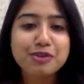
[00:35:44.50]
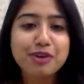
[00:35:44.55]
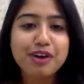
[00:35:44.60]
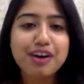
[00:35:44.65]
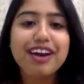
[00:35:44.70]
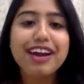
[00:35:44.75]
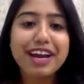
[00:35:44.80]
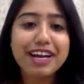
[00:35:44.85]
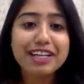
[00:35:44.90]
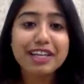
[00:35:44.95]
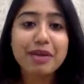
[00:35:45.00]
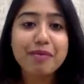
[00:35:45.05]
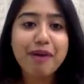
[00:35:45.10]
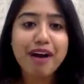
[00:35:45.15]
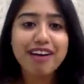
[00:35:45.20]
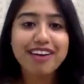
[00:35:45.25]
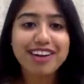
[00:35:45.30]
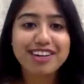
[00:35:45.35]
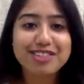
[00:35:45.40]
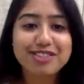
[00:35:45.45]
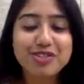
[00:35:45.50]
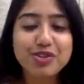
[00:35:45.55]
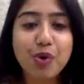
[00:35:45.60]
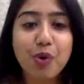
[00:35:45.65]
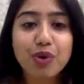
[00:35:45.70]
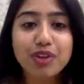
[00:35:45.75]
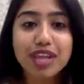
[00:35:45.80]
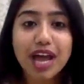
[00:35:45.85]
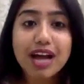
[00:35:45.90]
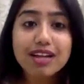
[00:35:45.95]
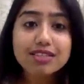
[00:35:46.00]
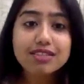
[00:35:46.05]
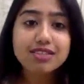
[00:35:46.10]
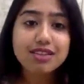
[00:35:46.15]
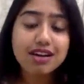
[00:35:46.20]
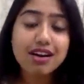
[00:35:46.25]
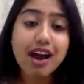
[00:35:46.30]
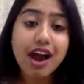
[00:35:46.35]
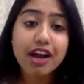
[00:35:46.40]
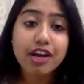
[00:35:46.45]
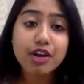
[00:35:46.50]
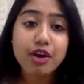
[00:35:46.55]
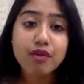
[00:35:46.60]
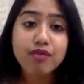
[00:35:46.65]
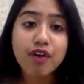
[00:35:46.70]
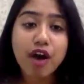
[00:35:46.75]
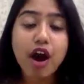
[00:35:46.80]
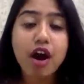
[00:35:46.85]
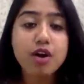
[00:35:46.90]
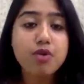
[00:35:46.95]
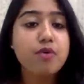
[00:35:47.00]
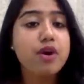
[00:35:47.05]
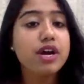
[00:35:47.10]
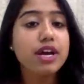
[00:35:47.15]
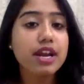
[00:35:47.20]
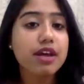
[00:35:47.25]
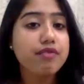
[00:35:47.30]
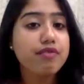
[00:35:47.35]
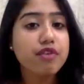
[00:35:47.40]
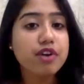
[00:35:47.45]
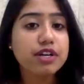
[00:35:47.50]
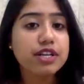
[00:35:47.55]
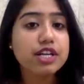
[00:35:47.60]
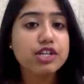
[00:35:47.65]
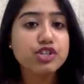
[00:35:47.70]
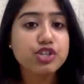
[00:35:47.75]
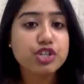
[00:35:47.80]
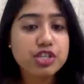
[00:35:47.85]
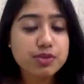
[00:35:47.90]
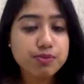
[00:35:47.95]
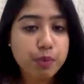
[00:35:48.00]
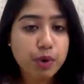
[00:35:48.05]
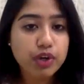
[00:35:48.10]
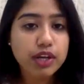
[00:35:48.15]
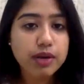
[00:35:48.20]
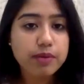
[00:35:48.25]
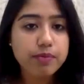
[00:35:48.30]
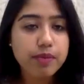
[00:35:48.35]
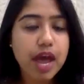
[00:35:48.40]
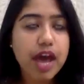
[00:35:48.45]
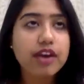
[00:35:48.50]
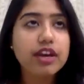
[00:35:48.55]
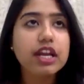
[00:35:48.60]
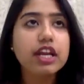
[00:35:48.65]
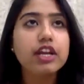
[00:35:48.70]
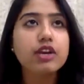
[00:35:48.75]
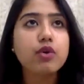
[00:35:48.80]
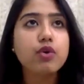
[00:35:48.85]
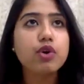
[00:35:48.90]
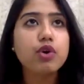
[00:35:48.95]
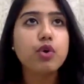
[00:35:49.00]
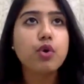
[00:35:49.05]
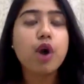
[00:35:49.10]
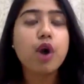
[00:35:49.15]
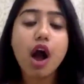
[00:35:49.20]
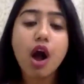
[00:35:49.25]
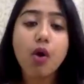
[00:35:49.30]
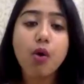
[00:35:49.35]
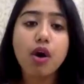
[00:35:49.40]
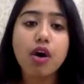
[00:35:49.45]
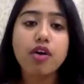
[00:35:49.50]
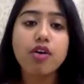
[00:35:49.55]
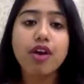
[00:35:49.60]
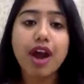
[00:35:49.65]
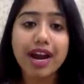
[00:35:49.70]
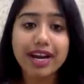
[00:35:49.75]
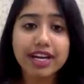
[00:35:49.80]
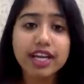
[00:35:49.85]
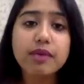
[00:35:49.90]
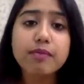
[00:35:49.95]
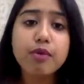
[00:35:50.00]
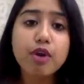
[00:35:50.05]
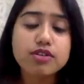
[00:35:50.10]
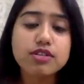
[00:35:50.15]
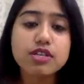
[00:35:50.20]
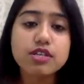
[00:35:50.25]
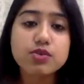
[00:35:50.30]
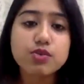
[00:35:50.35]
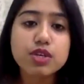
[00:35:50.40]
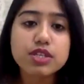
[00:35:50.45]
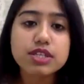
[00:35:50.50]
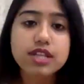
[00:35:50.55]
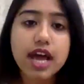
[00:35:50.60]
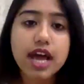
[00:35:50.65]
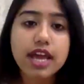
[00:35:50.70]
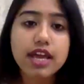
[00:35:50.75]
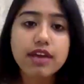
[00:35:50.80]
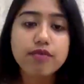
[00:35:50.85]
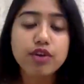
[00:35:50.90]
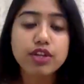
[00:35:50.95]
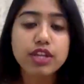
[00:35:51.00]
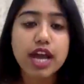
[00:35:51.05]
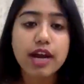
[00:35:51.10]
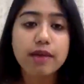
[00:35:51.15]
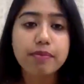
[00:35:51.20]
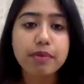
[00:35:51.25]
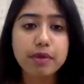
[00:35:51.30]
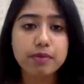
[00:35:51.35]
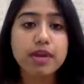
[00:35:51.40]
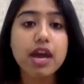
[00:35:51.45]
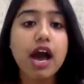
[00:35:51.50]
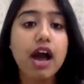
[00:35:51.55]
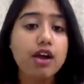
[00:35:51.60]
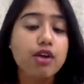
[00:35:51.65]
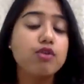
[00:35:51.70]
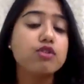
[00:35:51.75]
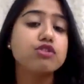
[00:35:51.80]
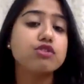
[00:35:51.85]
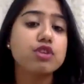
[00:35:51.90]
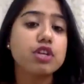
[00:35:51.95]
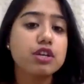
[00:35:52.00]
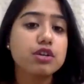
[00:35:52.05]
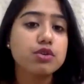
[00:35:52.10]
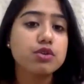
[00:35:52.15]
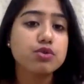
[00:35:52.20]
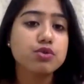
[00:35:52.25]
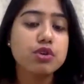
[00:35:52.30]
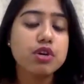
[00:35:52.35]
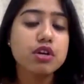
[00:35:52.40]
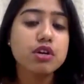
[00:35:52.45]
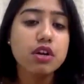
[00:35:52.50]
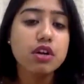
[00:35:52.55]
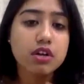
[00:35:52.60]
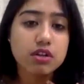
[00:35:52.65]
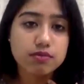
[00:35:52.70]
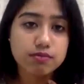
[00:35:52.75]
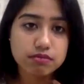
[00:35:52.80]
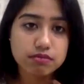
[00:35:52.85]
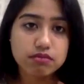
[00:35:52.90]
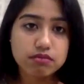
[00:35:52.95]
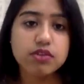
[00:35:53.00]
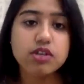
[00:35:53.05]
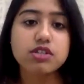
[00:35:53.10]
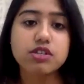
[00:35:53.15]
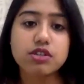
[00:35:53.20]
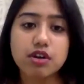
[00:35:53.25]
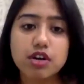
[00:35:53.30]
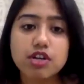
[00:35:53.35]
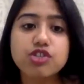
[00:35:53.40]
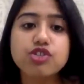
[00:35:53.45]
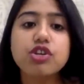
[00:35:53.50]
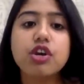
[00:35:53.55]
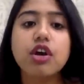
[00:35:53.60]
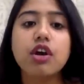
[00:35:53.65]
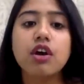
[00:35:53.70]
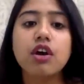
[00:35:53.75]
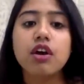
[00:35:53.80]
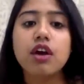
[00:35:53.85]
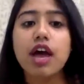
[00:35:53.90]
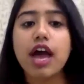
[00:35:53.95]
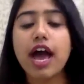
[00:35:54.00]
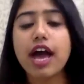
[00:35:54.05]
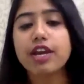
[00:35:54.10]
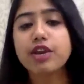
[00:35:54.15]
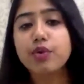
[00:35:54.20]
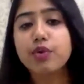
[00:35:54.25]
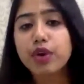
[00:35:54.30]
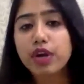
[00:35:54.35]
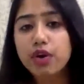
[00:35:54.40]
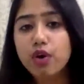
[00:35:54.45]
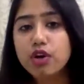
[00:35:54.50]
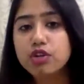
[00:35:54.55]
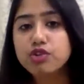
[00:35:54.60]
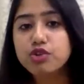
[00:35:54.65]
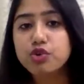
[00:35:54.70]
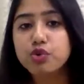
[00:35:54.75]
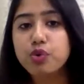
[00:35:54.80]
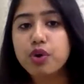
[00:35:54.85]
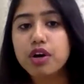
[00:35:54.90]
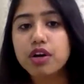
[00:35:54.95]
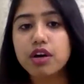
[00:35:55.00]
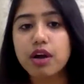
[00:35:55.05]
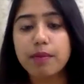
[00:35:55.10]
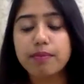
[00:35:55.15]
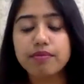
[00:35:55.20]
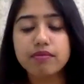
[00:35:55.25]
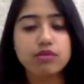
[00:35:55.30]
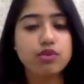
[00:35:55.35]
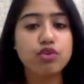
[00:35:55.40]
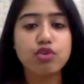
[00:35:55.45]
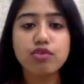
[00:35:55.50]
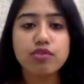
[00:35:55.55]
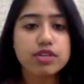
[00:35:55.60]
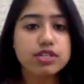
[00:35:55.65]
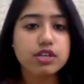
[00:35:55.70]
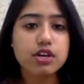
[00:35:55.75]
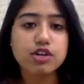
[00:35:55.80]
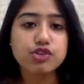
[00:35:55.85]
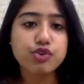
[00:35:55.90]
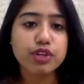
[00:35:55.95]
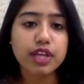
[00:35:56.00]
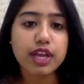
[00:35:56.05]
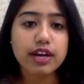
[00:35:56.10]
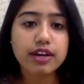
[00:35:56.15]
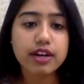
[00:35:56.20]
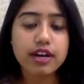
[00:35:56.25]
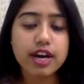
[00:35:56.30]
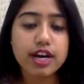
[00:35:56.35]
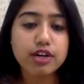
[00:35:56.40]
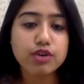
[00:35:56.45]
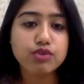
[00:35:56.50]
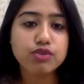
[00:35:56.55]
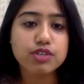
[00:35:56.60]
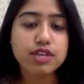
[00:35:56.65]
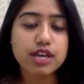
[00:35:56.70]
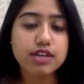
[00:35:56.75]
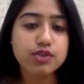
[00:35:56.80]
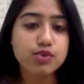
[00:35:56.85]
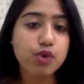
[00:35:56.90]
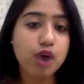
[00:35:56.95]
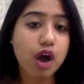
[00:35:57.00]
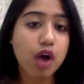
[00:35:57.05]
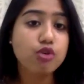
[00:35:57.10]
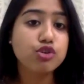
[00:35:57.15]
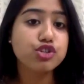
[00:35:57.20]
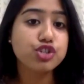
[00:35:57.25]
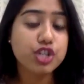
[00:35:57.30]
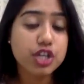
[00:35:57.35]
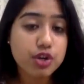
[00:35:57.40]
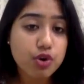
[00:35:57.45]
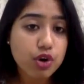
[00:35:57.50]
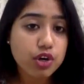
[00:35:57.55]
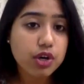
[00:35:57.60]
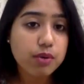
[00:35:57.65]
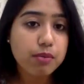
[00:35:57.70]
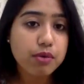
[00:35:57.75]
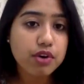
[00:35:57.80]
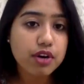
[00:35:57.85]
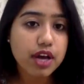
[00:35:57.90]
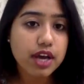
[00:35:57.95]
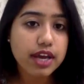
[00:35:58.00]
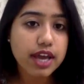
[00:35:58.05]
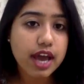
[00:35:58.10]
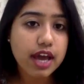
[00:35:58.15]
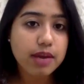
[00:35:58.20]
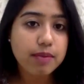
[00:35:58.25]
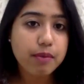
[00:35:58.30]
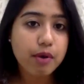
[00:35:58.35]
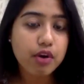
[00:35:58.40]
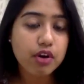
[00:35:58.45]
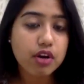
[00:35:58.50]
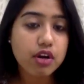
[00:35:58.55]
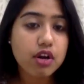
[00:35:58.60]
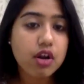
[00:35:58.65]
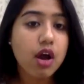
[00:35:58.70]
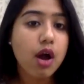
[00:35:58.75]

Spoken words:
Hit the market. So that's the kind of hard work and effort that she's put in. I really don't know how her writing process was like. For that, maybe I also need to do a research, and you can also do a research on the internet to see as to how she wrote a book like Harry Potter.